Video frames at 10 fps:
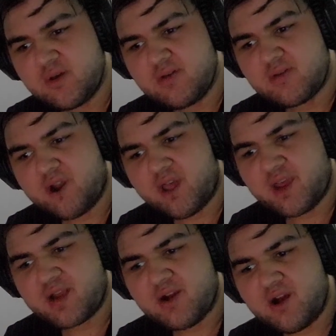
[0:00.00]
they're like,
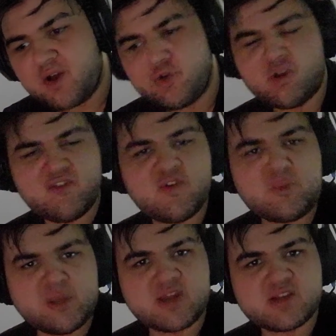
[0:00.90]
oh, you're giving
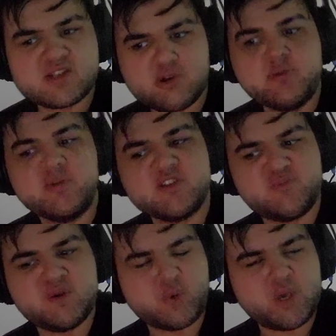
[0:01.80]
me this, so you must
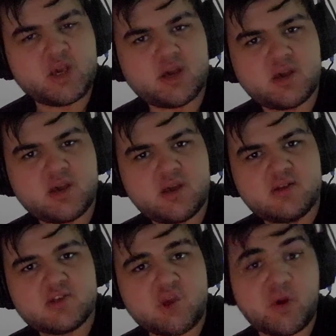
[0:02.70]
be weak.
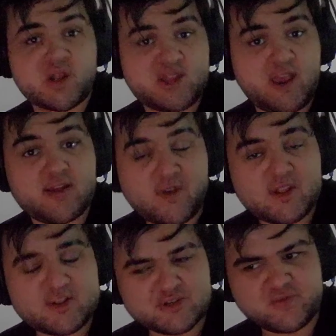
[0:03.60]
So I'm gonna take
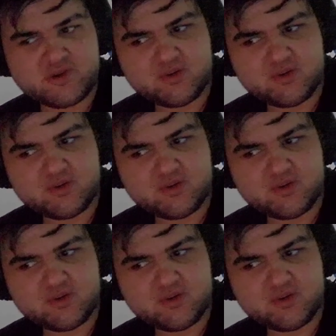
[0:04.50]
advantage of you.